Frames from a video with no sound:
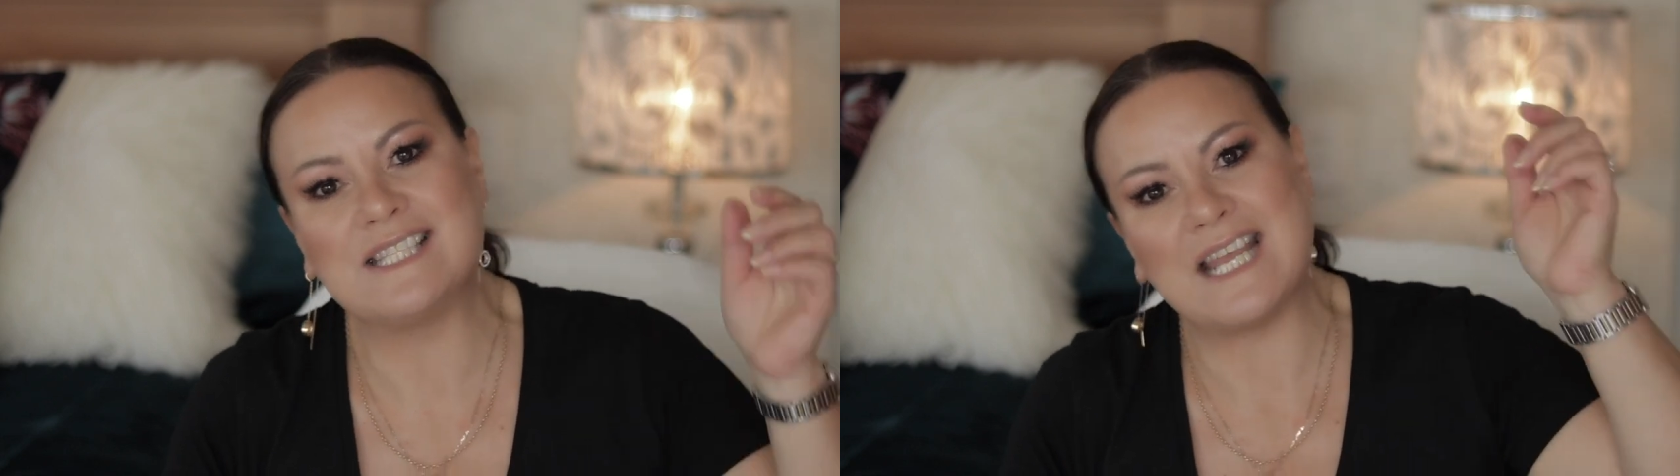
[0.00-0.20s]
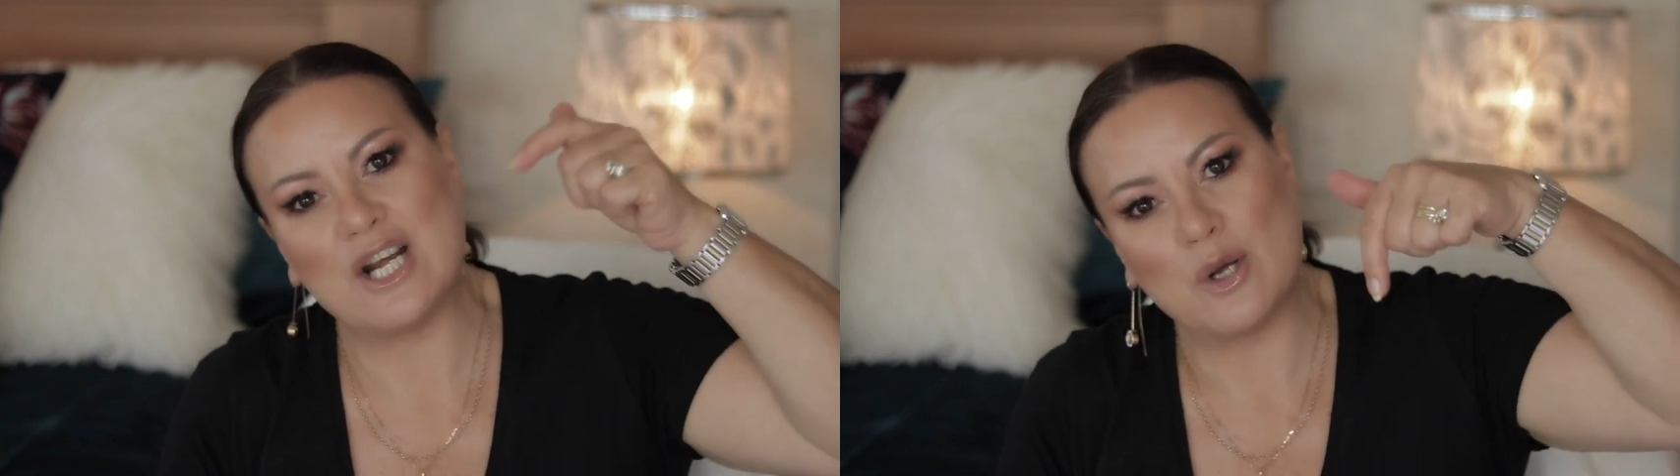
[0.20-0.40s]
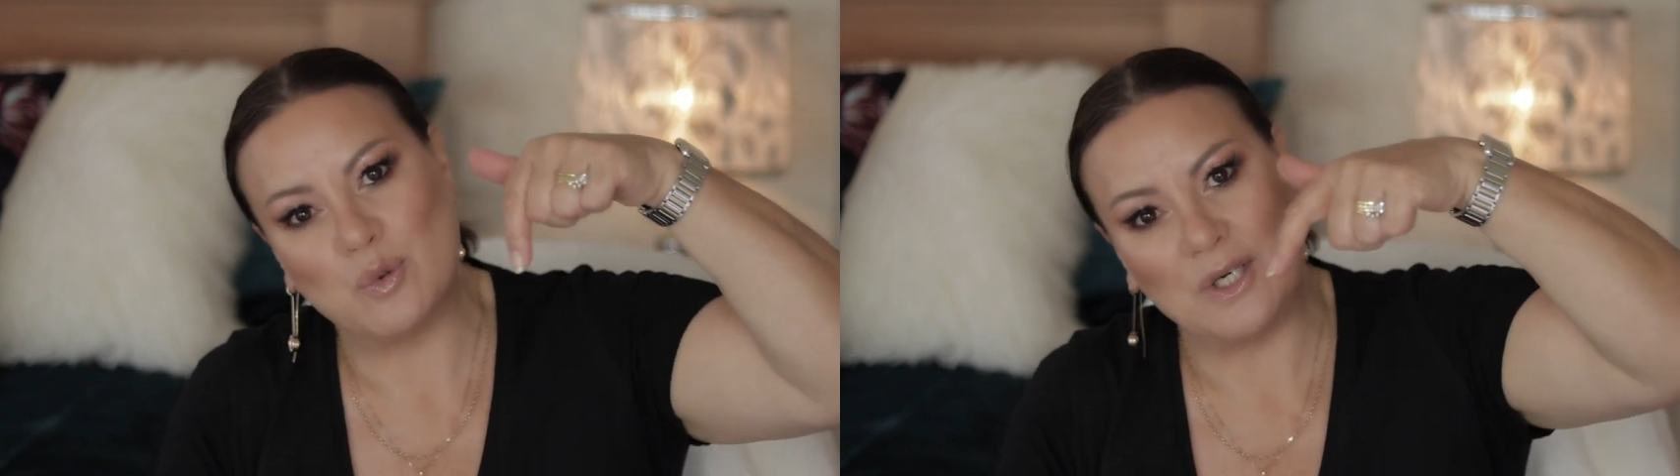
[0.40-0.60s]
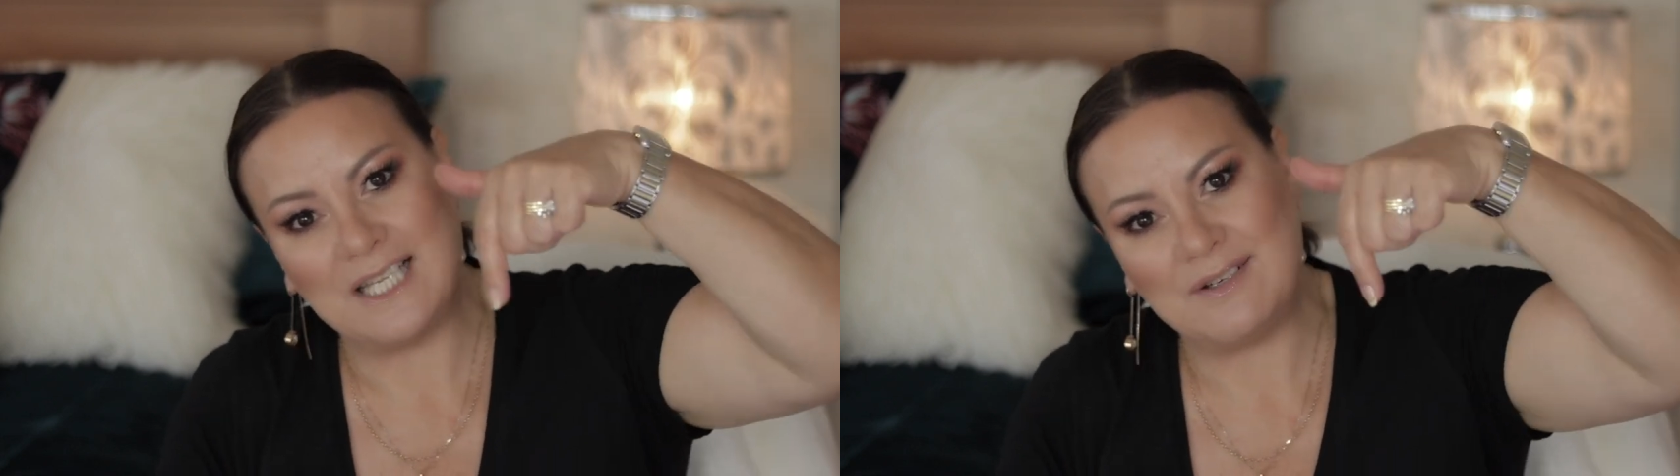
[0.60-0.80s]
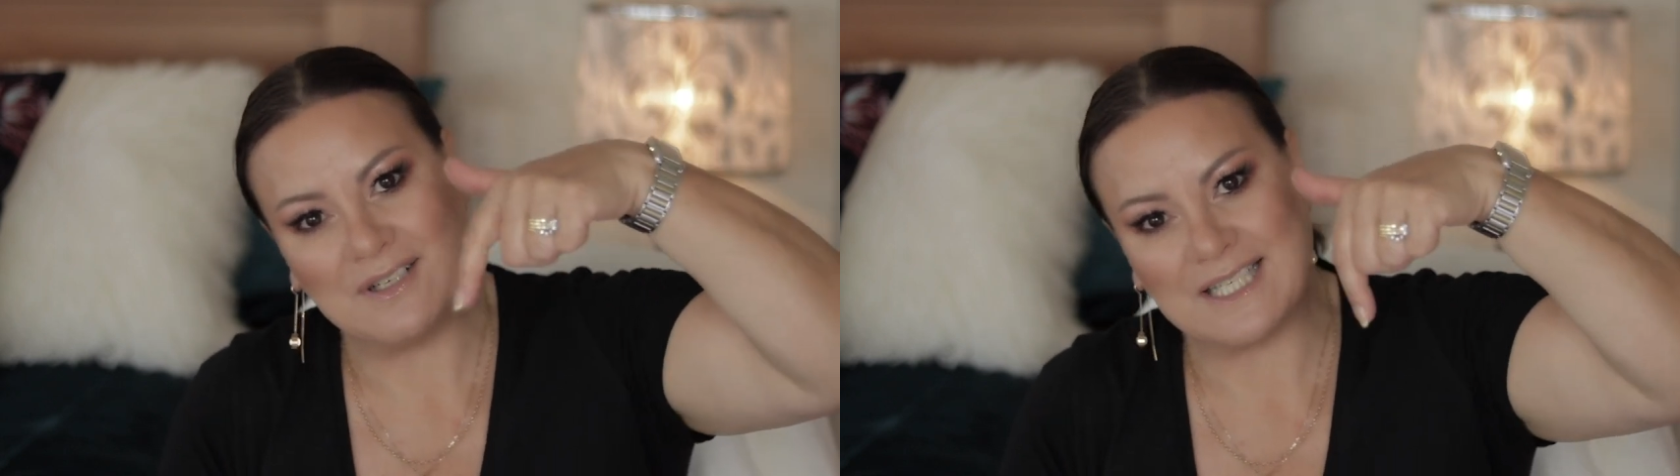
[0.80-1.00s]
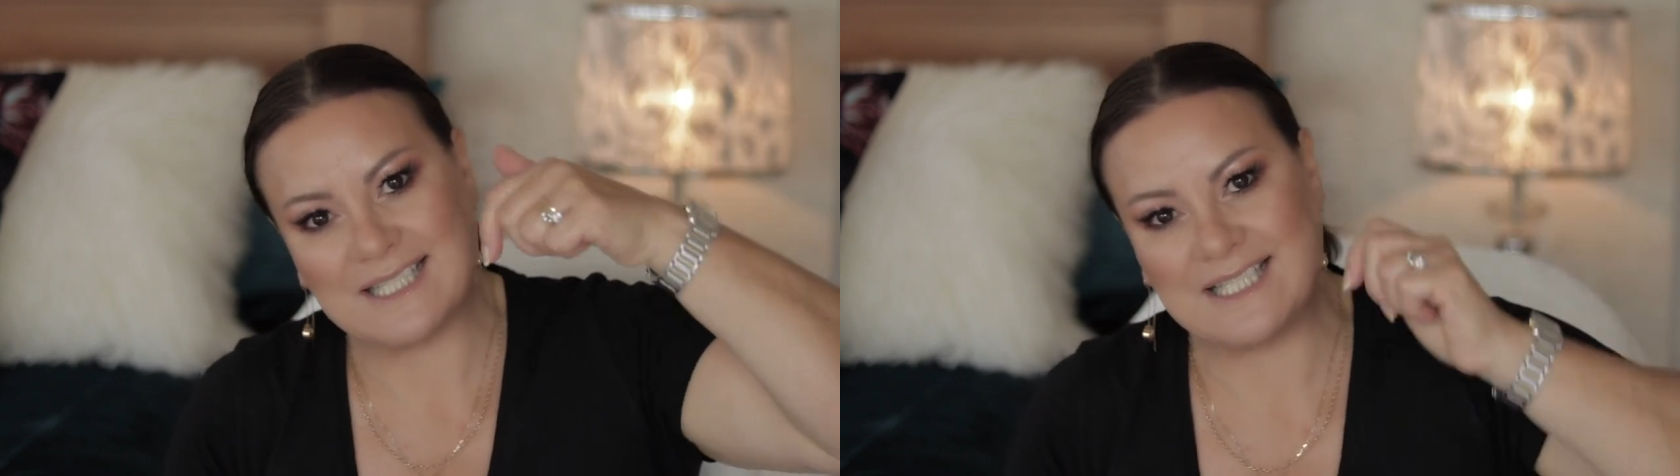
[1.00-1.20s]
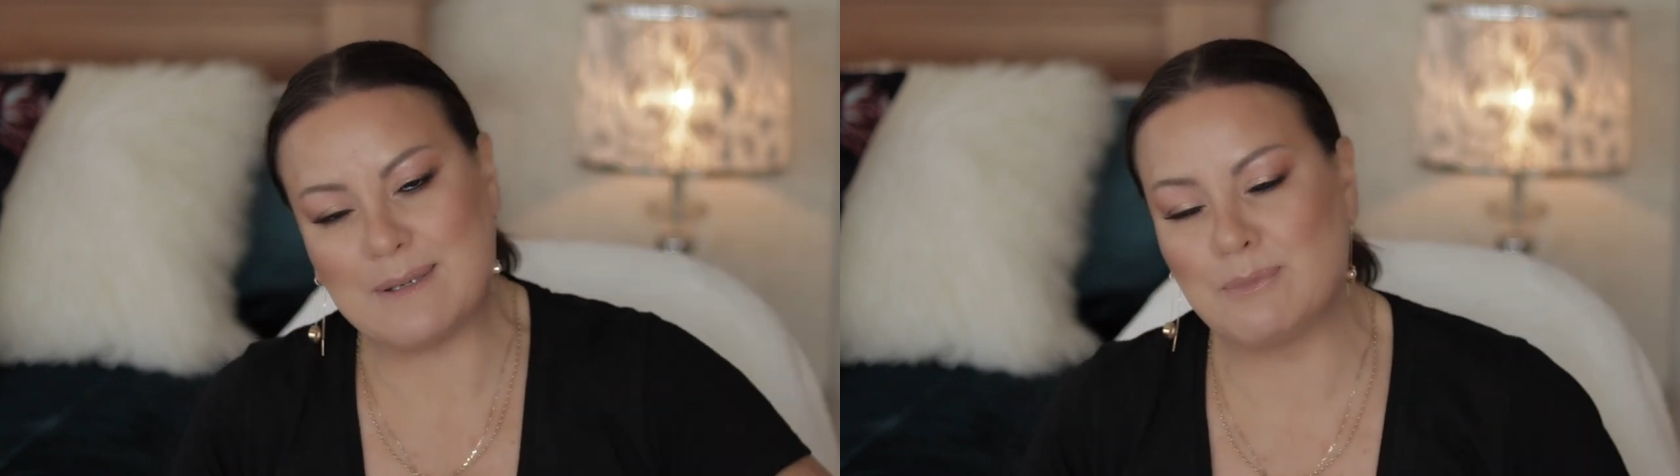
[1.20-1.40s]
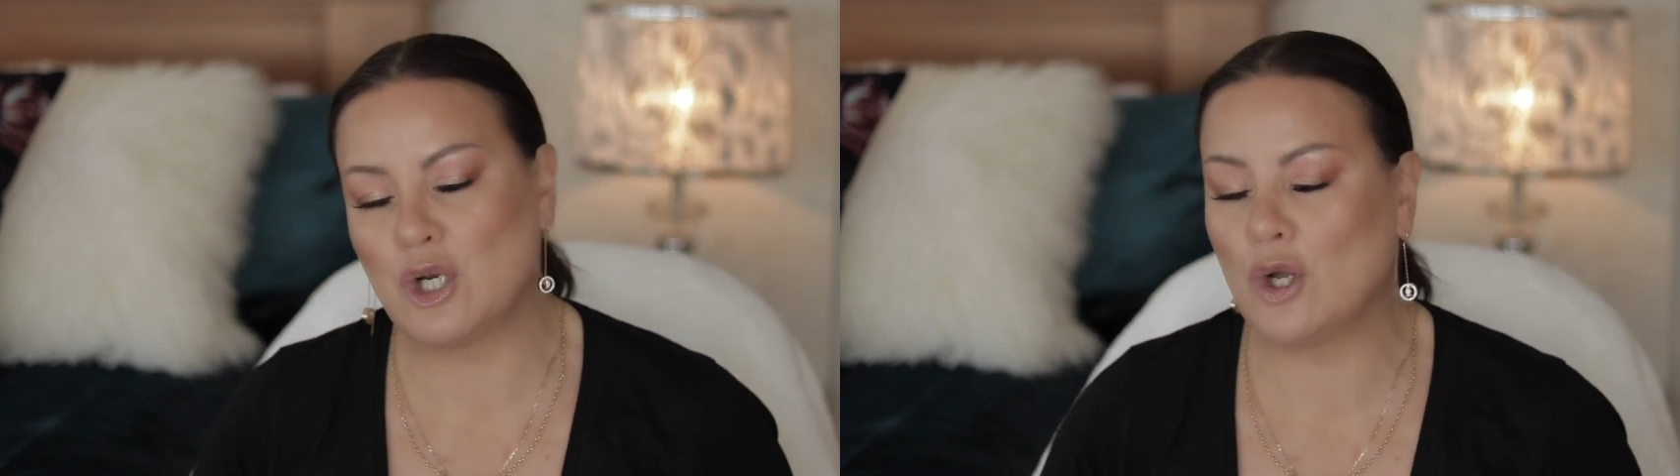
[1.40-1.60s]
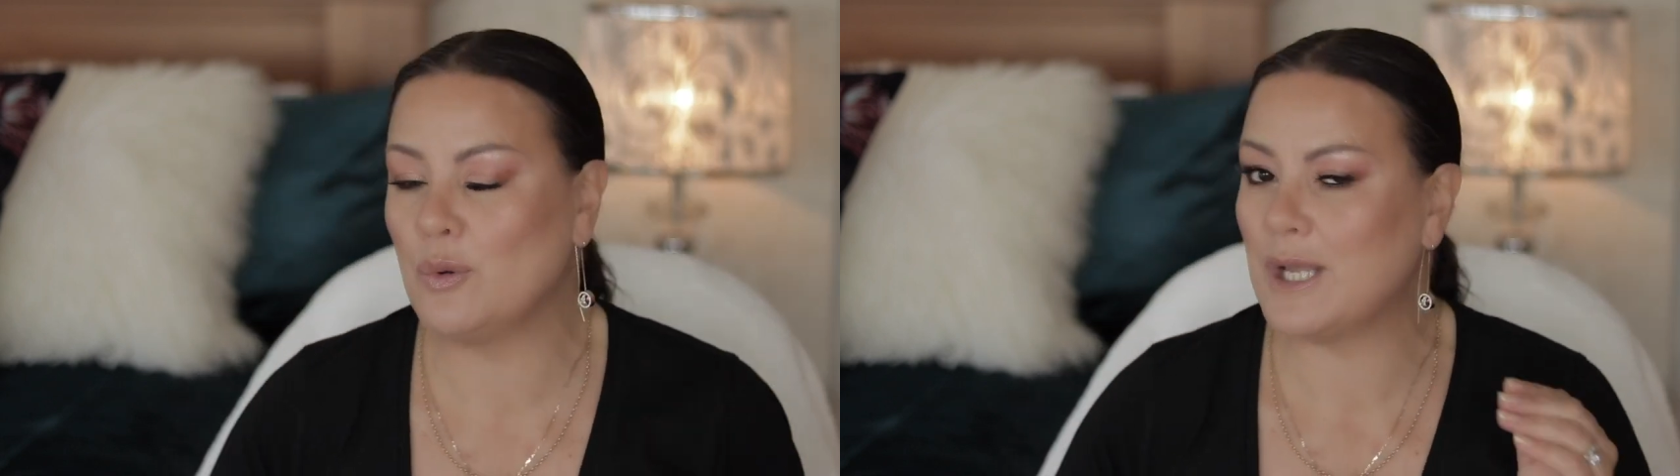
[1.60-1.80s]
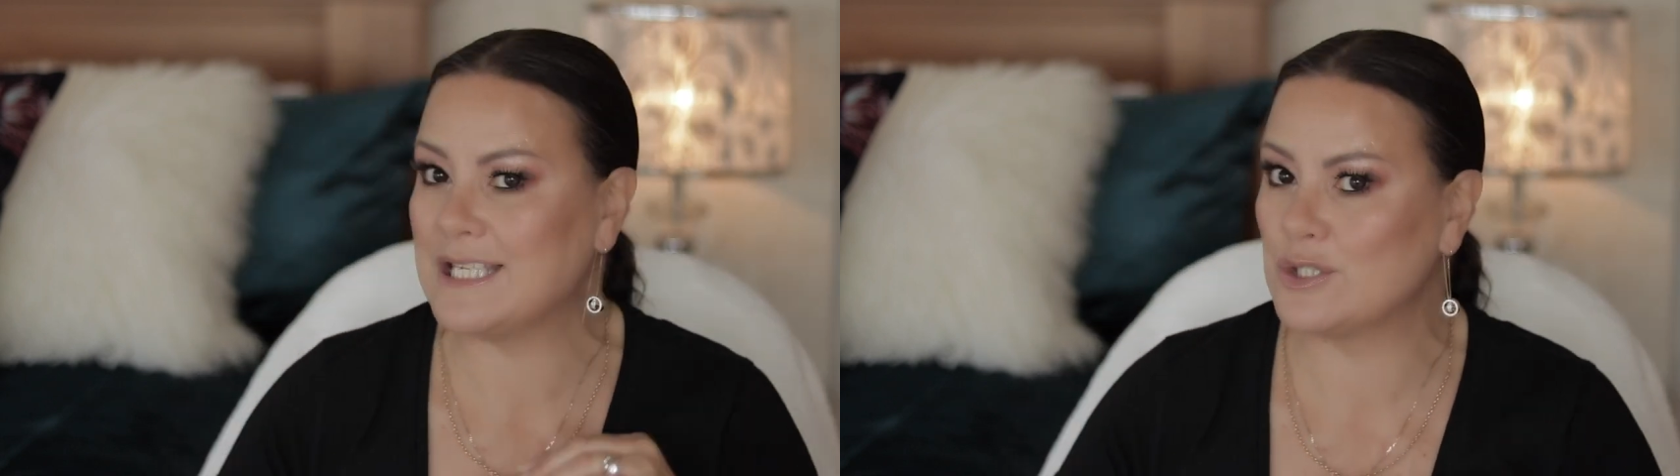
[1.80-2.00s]
and I will leave links down
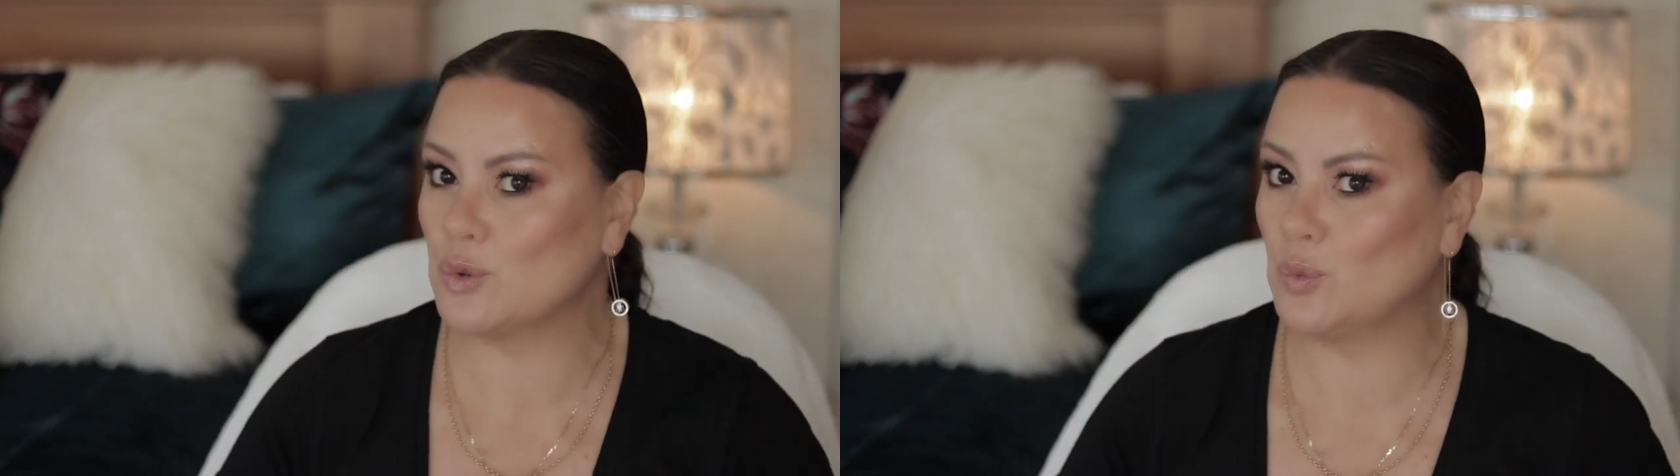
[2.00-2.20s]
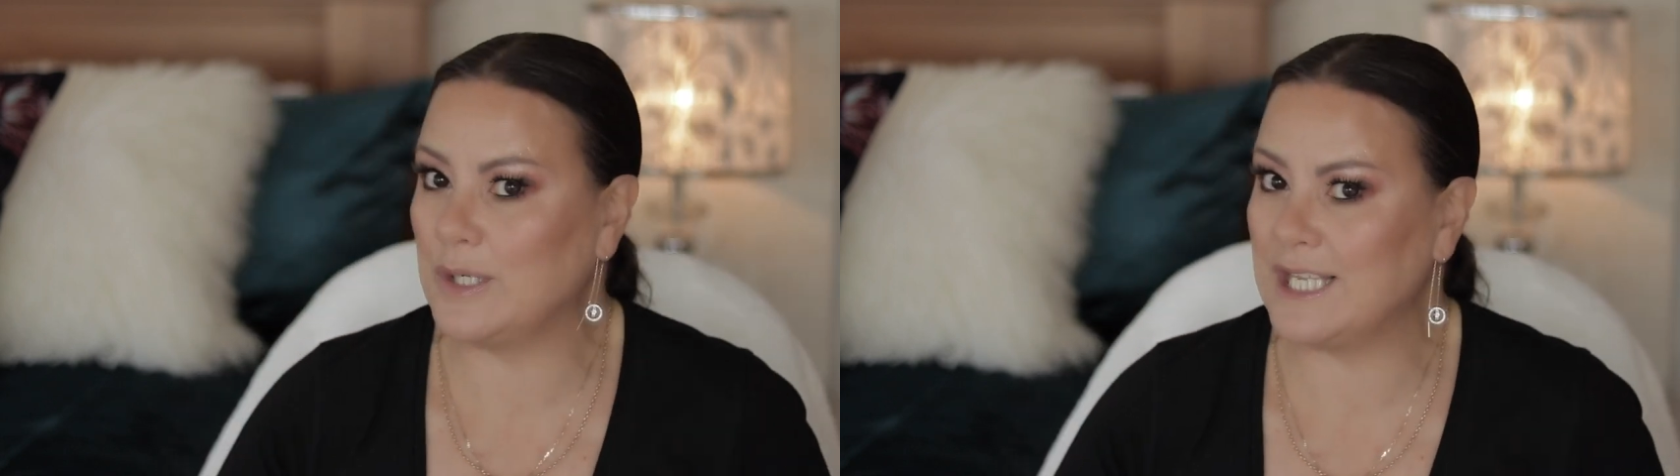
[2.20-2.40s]
below as to where